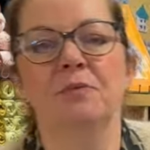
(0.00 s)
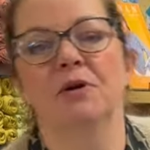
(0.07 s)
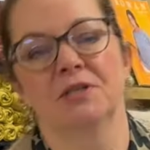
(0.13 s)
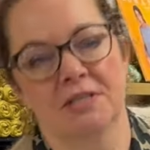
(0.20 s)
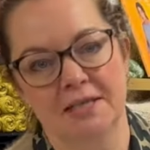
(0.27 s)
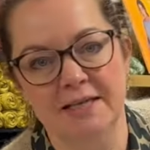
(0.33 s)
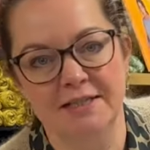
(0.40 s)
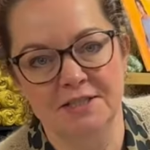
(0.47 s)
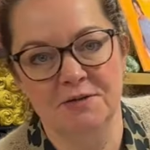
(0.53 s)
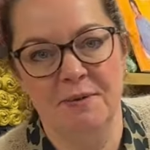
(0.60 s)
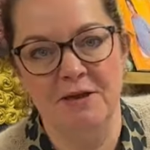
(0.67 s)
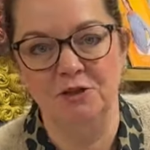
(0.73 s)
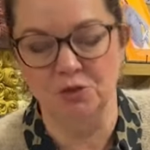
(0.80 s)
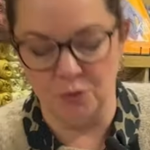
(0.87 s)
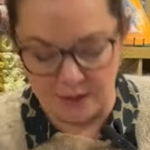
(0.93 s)
because I need to
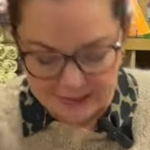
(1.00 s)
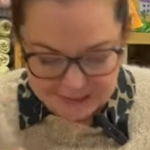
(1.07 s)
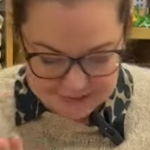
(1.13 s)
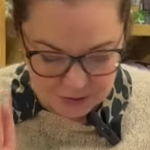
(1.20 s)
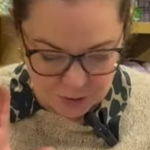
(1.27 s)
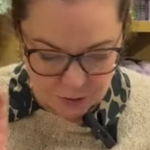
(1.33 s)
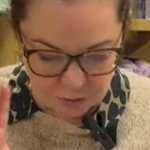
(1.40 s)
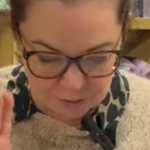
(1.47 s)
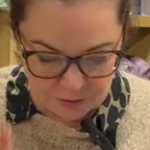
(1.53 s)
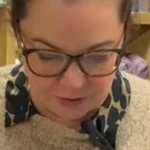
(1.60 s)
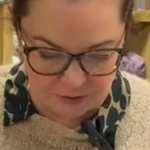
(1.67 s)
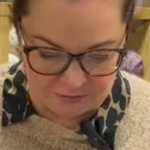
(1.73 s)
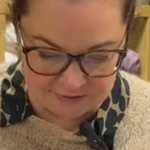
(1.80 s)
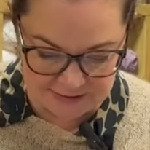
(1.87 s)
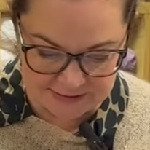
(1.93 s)
make sure I get it all
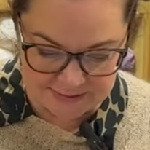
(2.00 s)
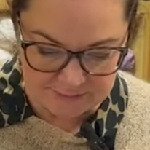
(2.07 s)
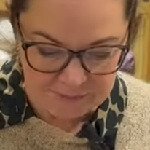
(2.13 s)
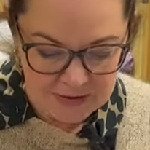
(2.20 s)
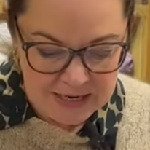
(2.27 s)
perfect.